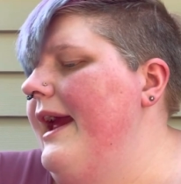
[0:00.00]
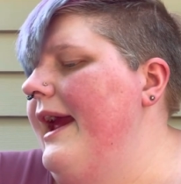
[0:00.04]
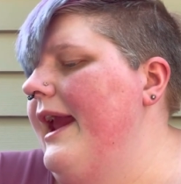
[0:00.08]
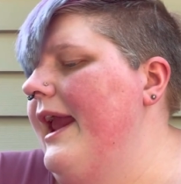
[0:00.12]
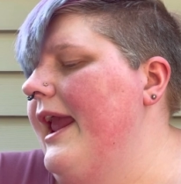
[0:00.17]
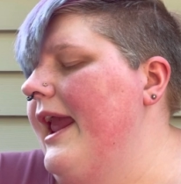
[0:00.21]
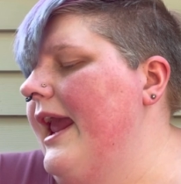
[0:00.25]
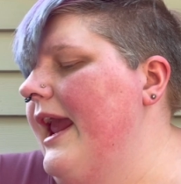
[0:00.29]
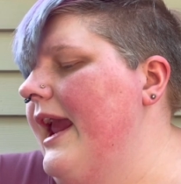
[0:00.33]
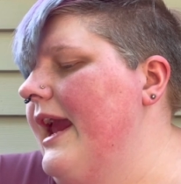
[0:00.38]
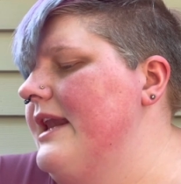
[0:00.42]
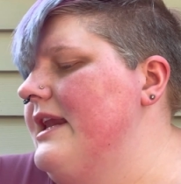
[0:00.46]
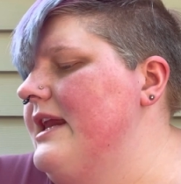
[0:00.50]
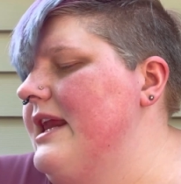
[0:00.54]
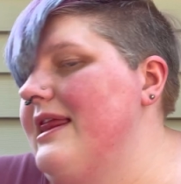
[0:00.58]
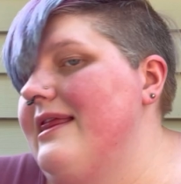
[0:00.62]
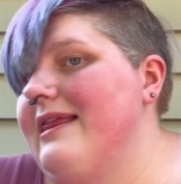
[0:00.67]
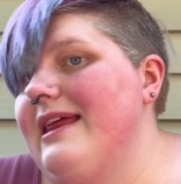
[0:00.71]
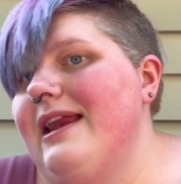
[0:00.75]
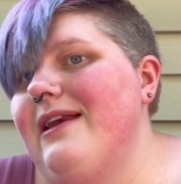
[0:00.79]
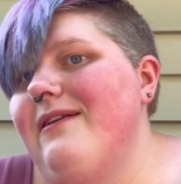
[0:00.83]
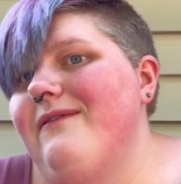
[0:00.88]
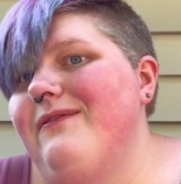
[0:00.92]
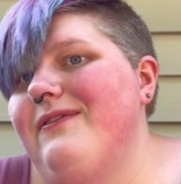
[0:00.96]
And
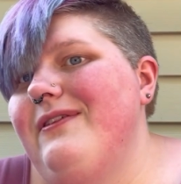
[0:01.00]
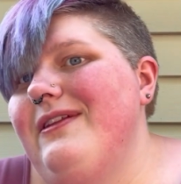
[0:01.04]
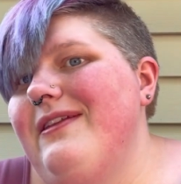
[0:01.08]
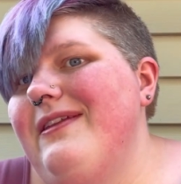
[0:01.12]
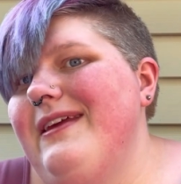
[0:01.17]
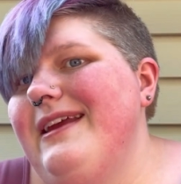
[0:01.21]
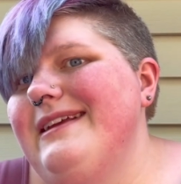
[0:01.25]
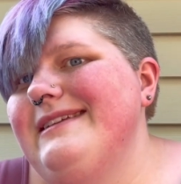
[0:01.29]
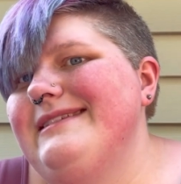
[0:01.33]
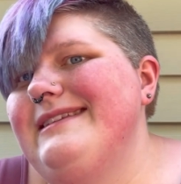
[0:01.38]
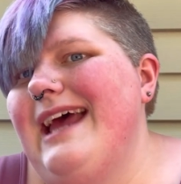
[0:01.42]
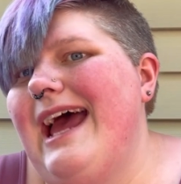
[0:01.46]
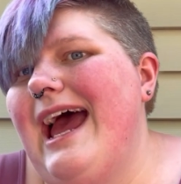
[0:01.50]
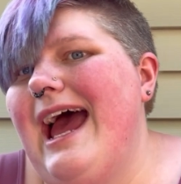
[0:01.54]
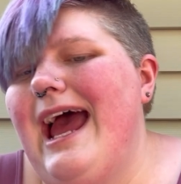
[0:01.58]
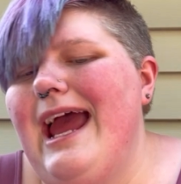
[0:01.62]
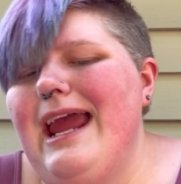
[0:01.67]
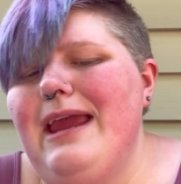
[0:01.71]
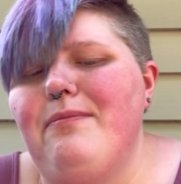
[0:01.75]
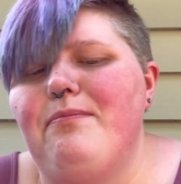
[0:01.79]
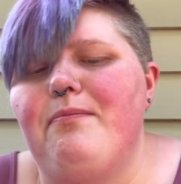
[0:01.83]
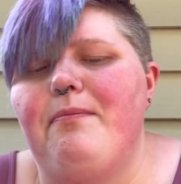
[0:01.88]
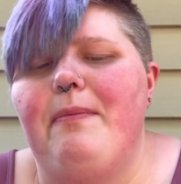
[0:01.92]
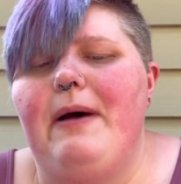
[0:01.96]
then for the things
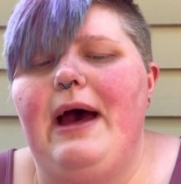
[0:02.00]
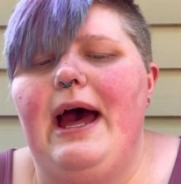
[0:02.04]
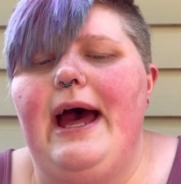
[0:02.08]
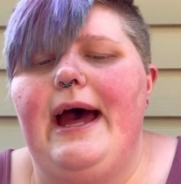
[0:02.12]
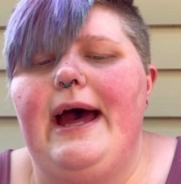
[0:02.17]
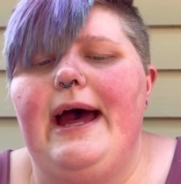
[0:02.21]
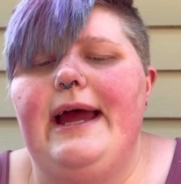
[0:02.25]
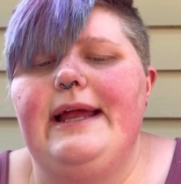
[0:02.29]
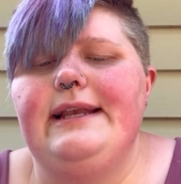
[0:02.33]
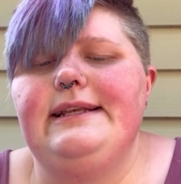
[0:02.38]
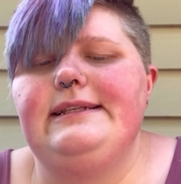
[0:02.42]
I bought,